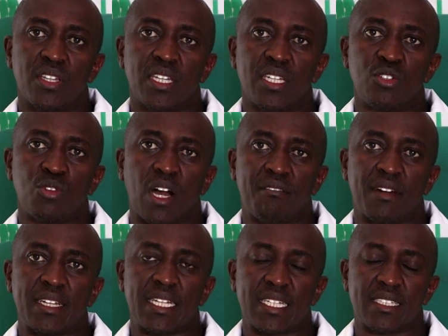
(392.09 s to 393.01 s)
then you have
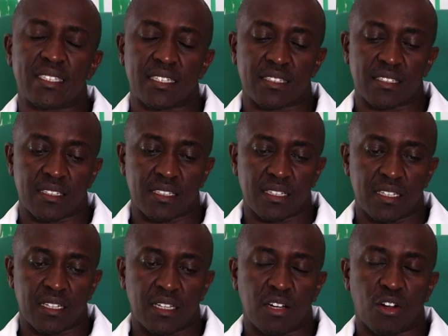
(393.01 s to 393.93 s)
an excess
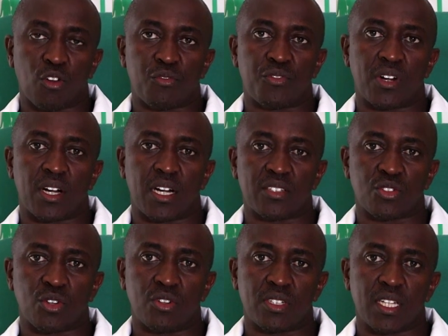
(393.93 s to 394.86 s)
of
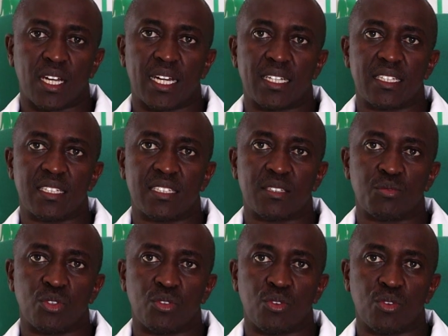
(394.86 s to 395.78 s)
salt, and this
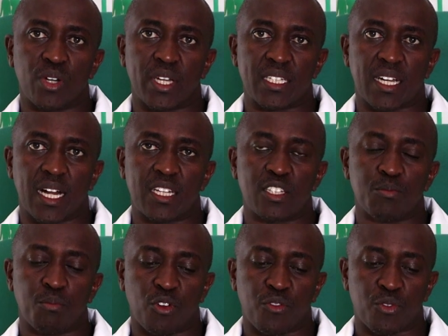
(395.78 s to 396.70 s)
will encourage
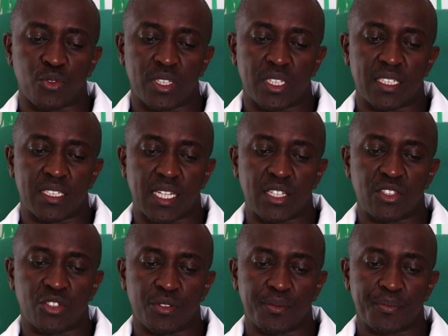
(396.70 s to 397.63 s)
more fluid
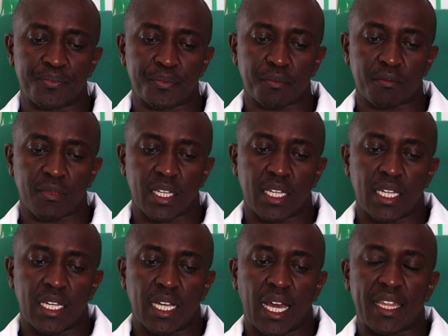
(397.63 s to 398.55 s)
retention.
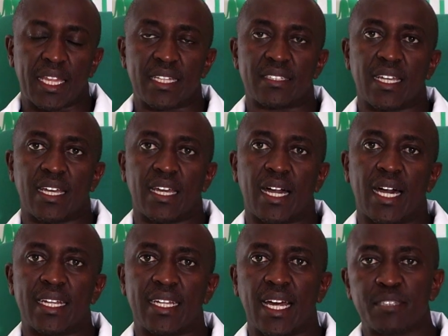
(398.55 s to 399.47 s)
There is
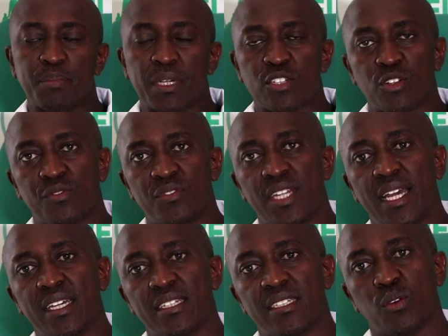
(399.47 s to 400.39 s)
an aspect of
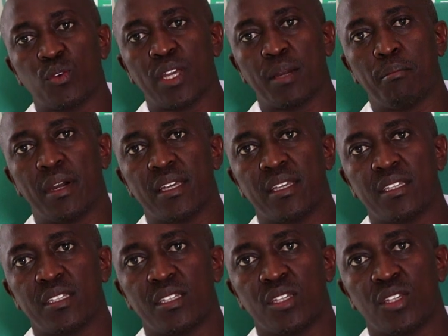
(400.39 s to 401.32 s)
diet whereby
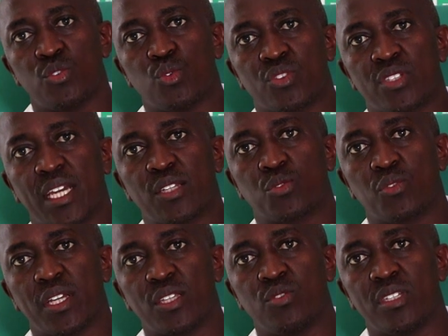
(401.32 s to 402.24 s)
you try to
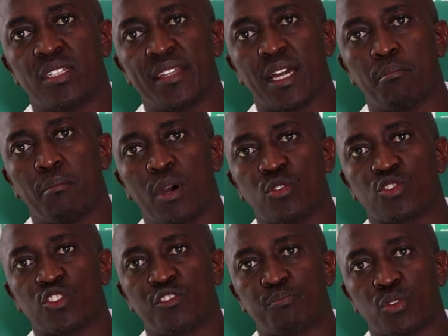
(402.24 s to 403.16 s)
regulate the
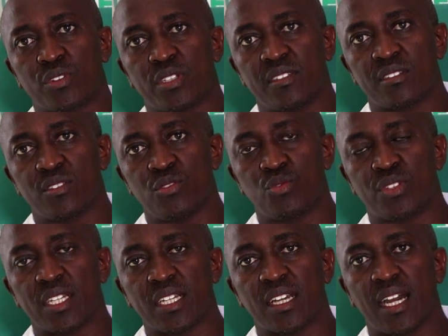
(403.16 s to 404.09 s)
amount of proteins. You
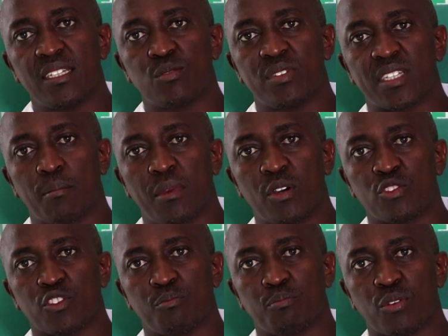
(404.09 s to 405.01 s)
take adequate
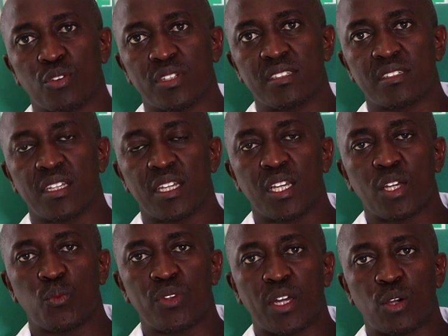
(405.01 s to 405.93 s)
amount of proteins
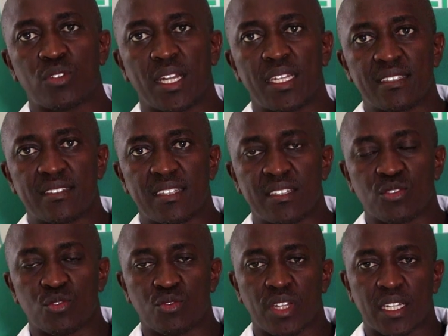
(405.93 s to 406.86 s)
without an
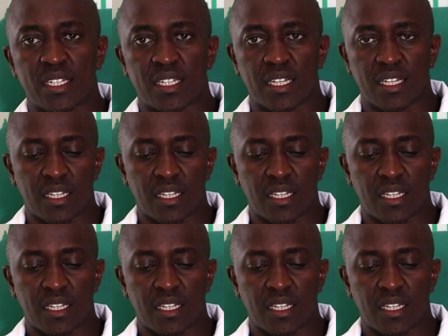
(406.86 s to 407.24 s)
excess, so that